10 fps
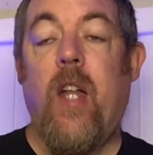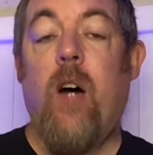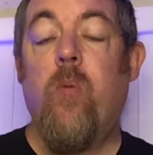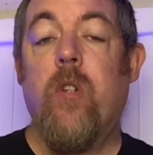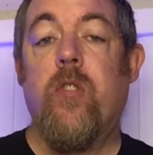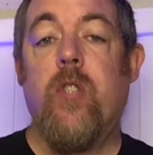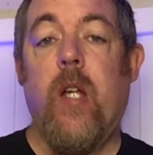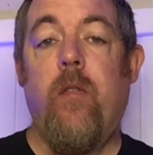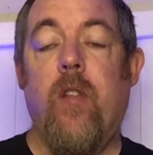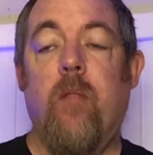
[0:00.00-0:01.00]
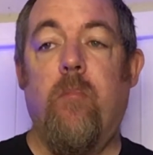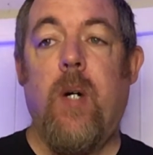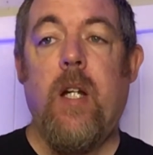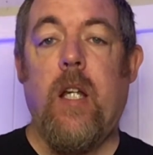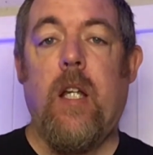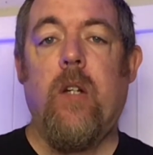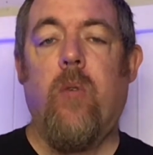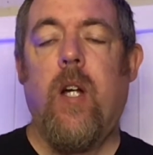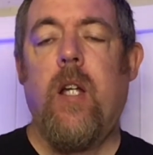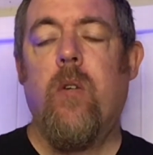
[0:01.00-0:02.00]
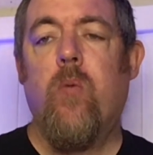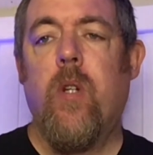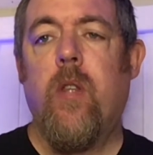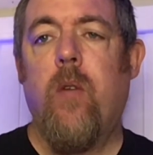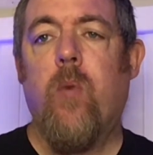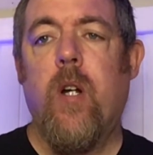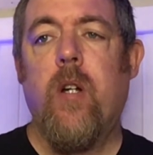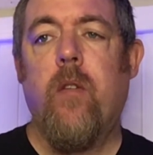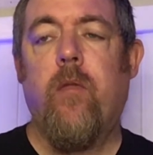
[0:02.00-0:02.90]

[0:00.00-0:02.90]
that would save them money, right? What, they wanted to